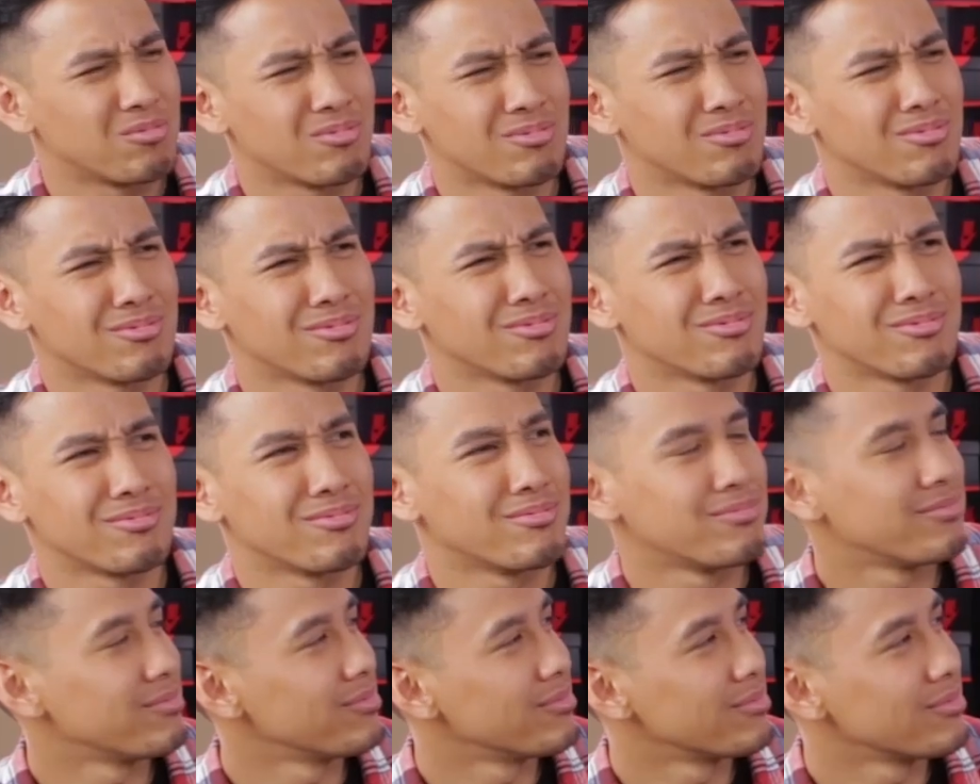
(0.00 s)

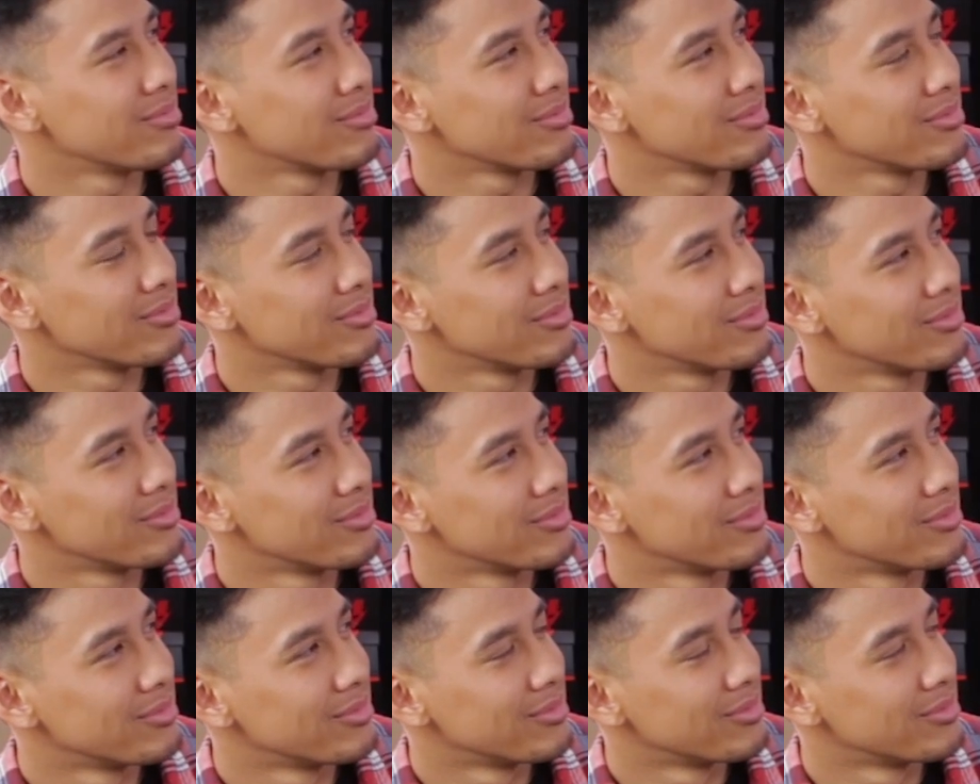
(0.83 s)

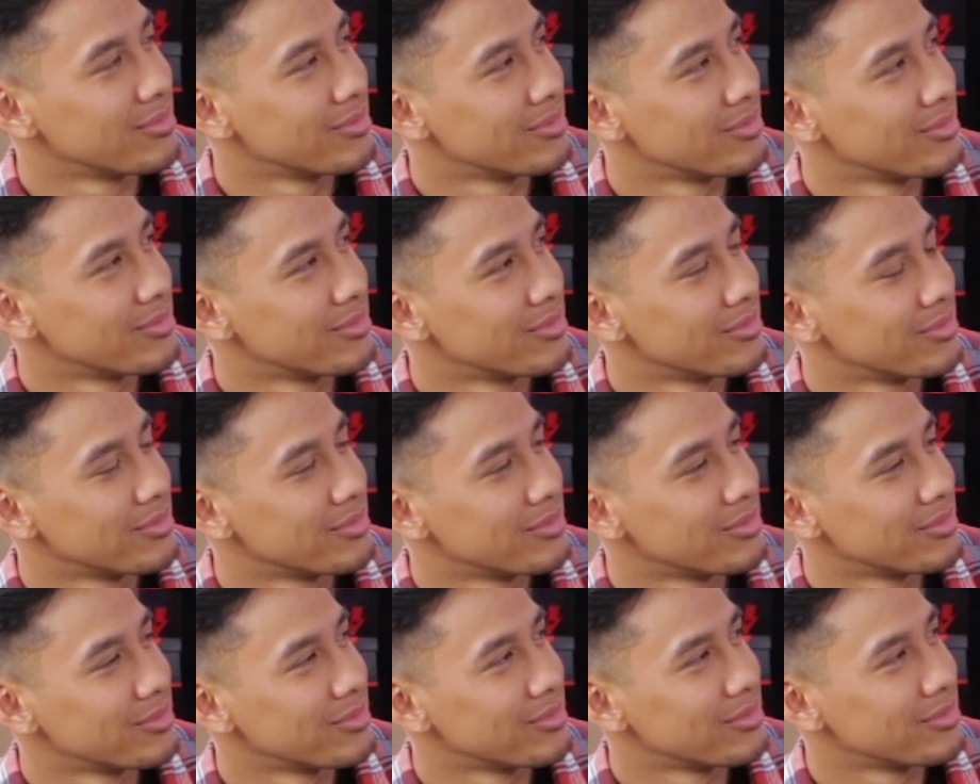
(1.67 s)

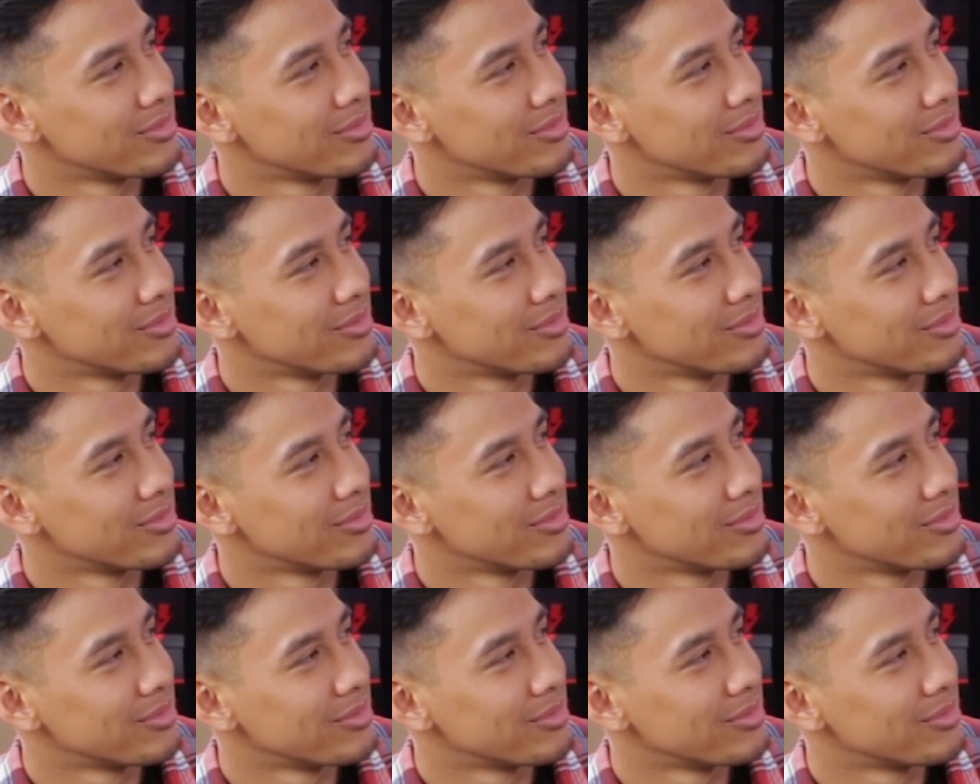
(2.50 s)
[no speech]